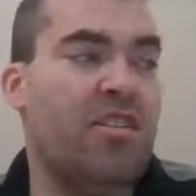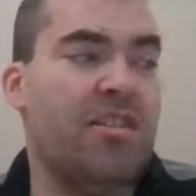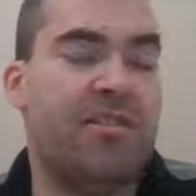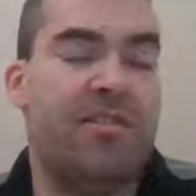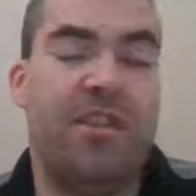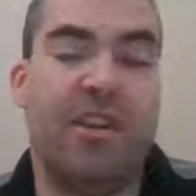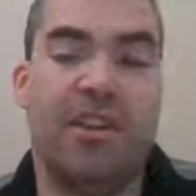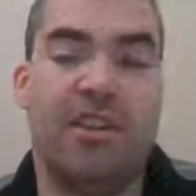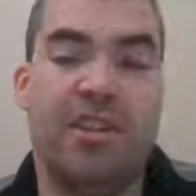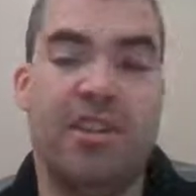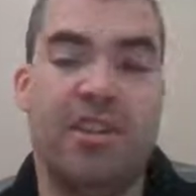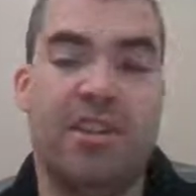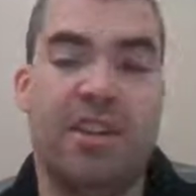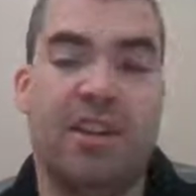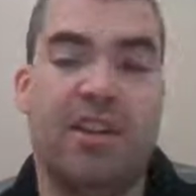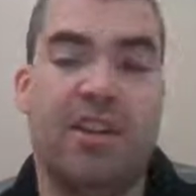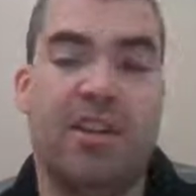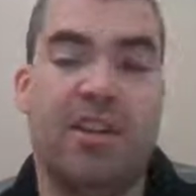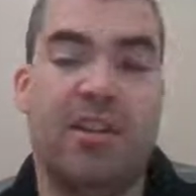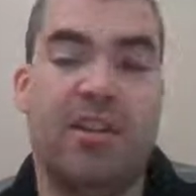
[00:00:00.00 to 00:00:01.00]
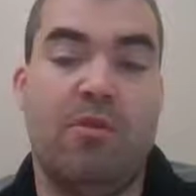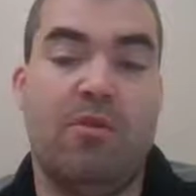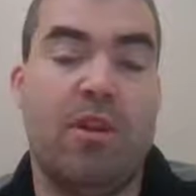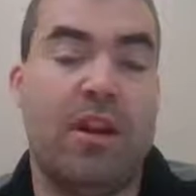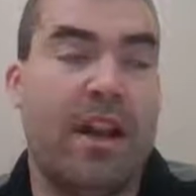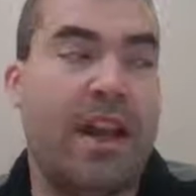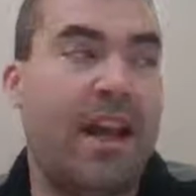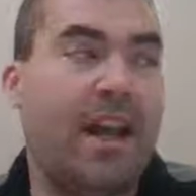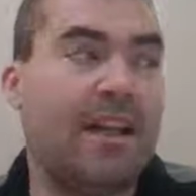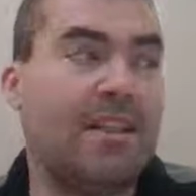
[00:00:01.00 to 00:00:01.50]
all our functions that
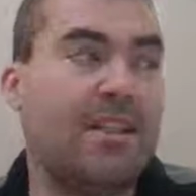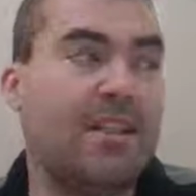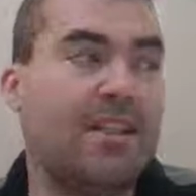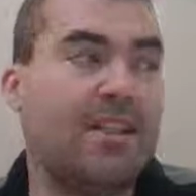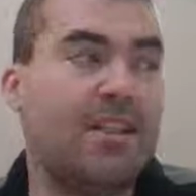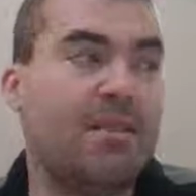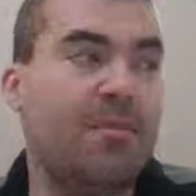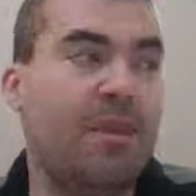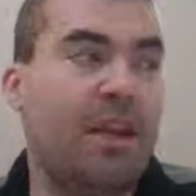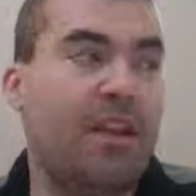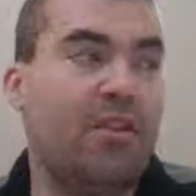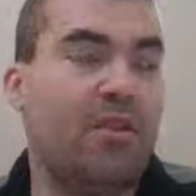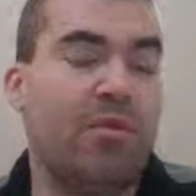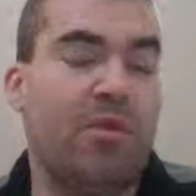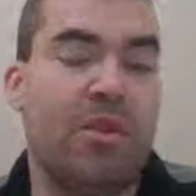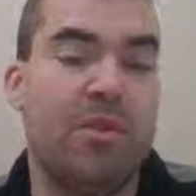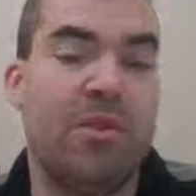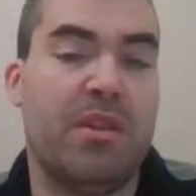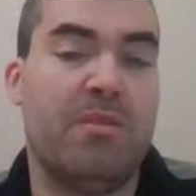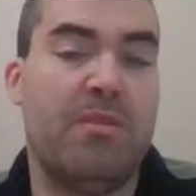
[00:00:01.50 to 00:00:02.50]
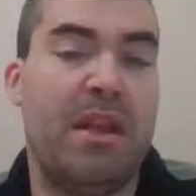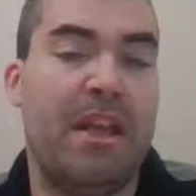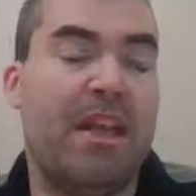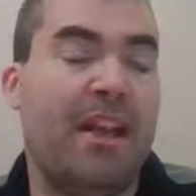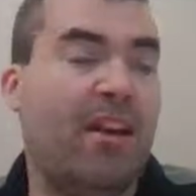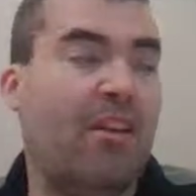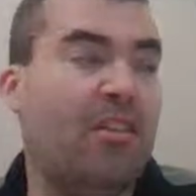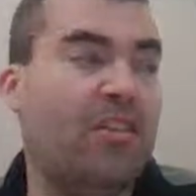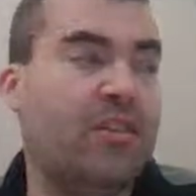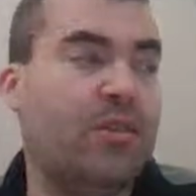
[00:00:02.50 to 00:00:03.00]
want to access the main or work
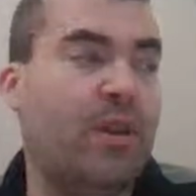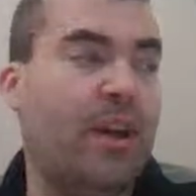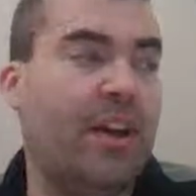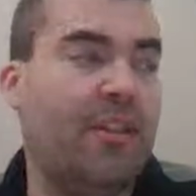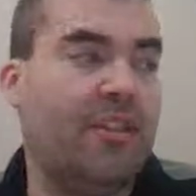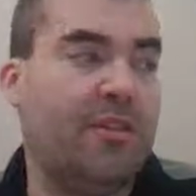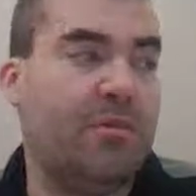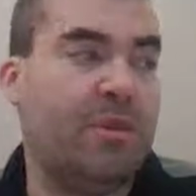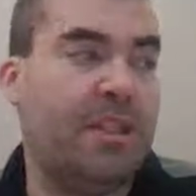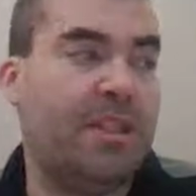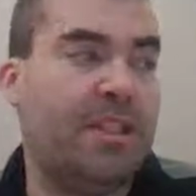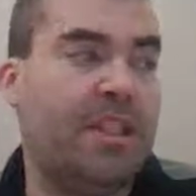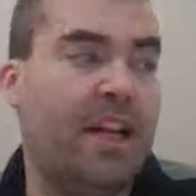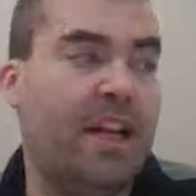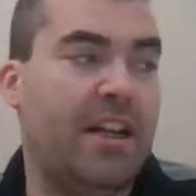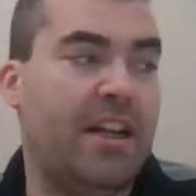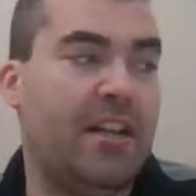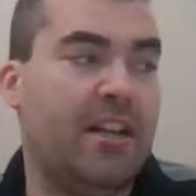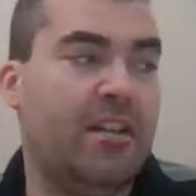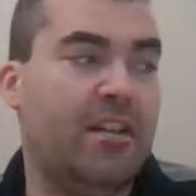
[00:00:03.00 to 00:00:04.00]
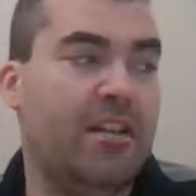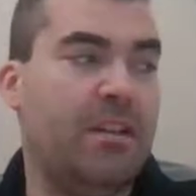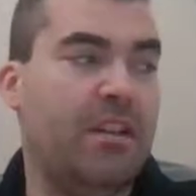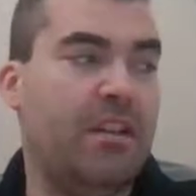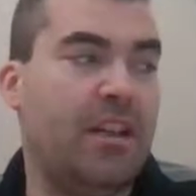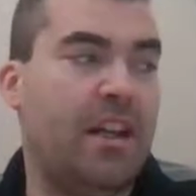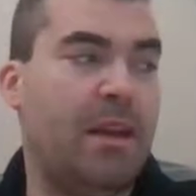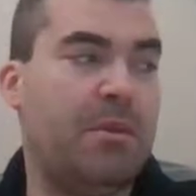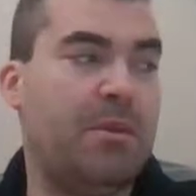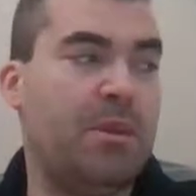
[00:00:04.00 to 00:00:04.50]
with the main also have to be
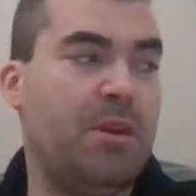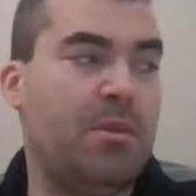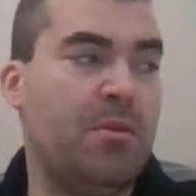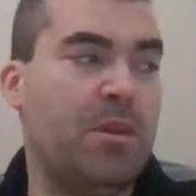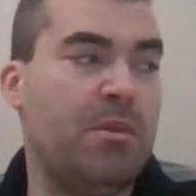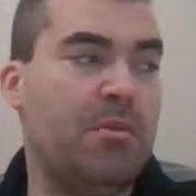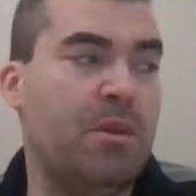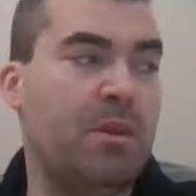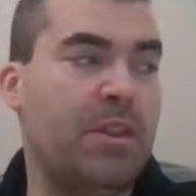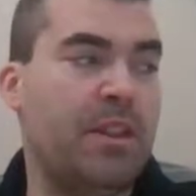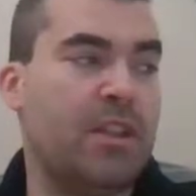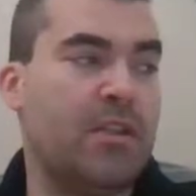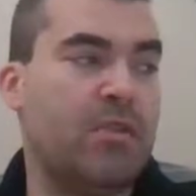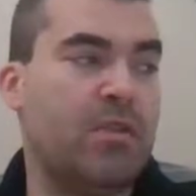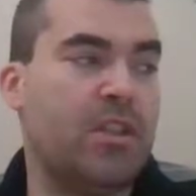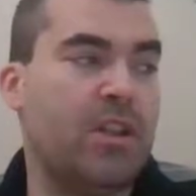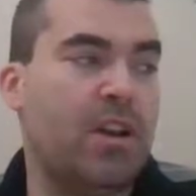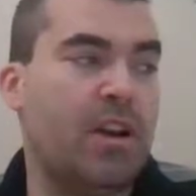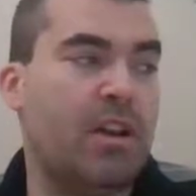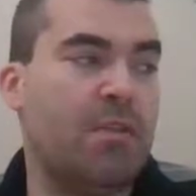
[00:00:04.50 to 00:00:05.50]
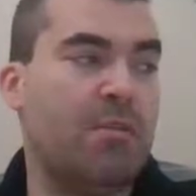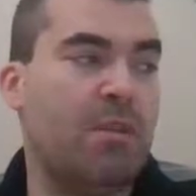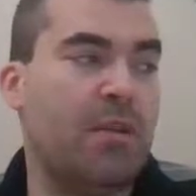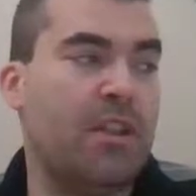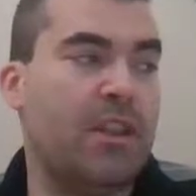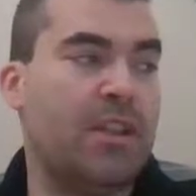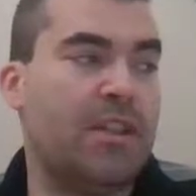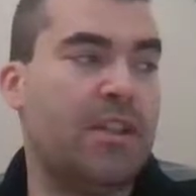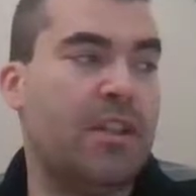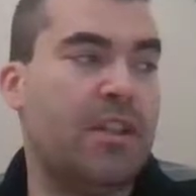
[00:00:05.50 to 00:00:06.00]
static. Okay, but don't worry about this, we'll
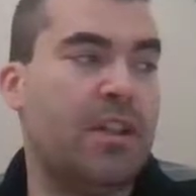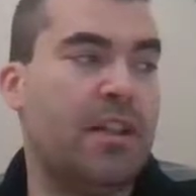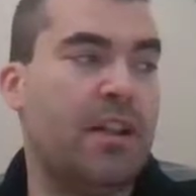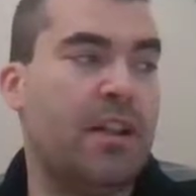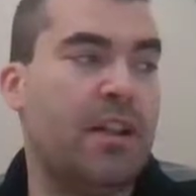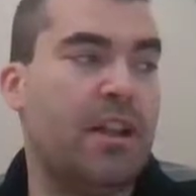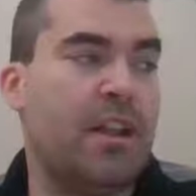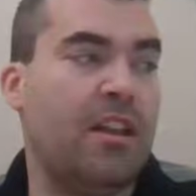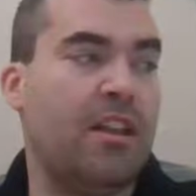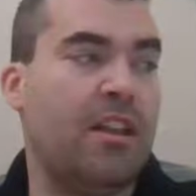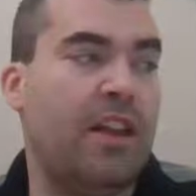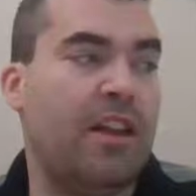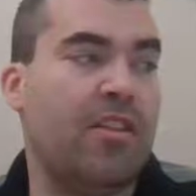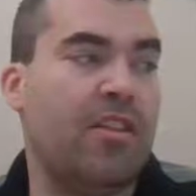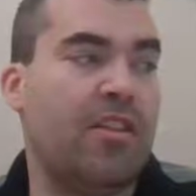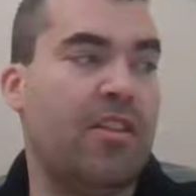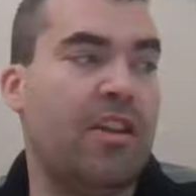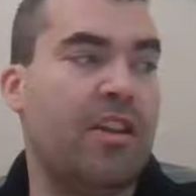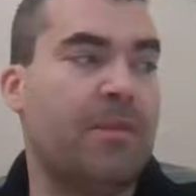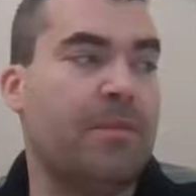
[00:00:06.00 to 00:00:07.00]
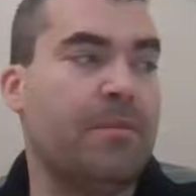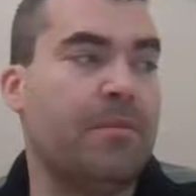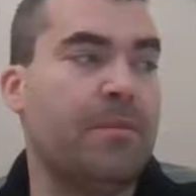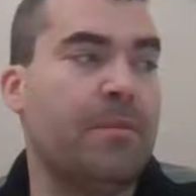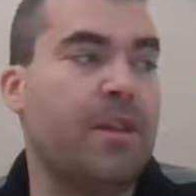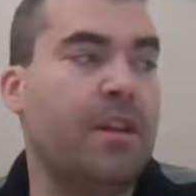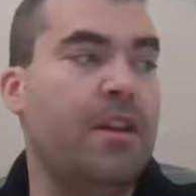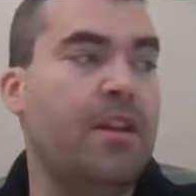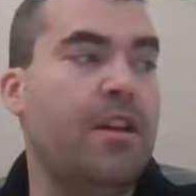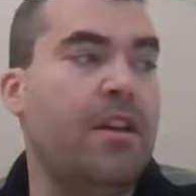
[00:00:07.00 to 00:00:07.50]
talk about this later
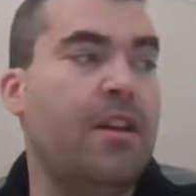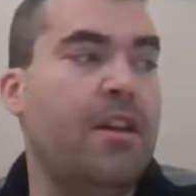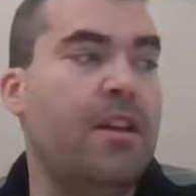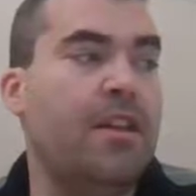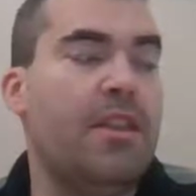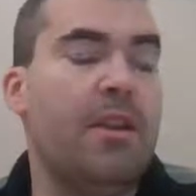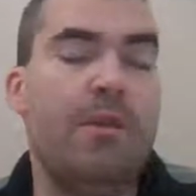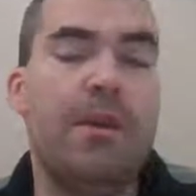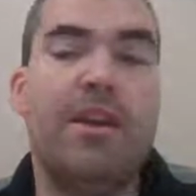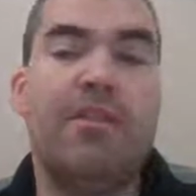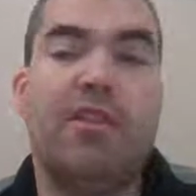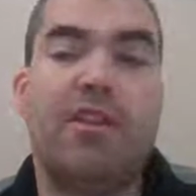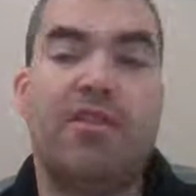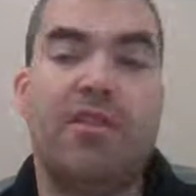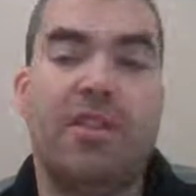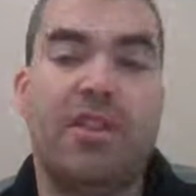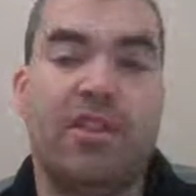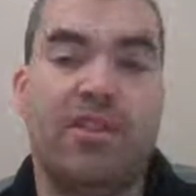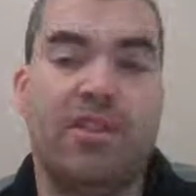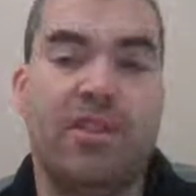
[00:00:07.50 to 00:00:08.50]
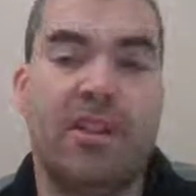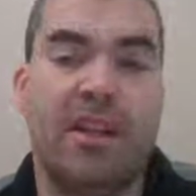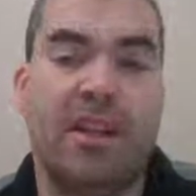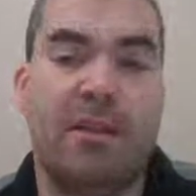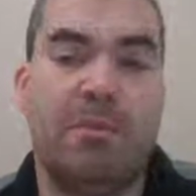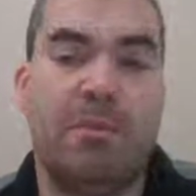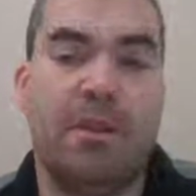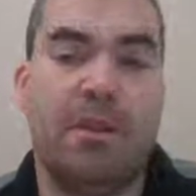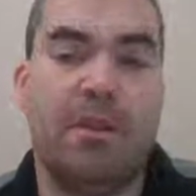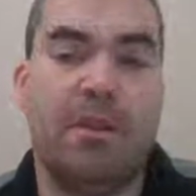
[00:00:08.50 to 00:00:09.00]
on. Then we have our
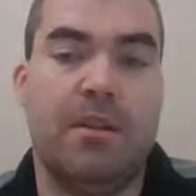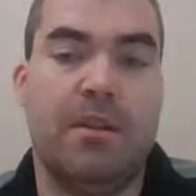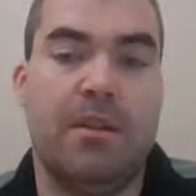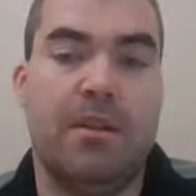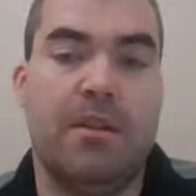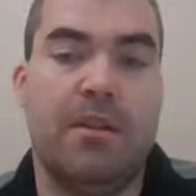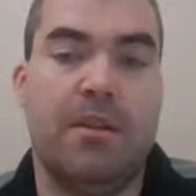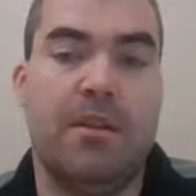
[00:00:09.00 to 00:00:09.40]
return type.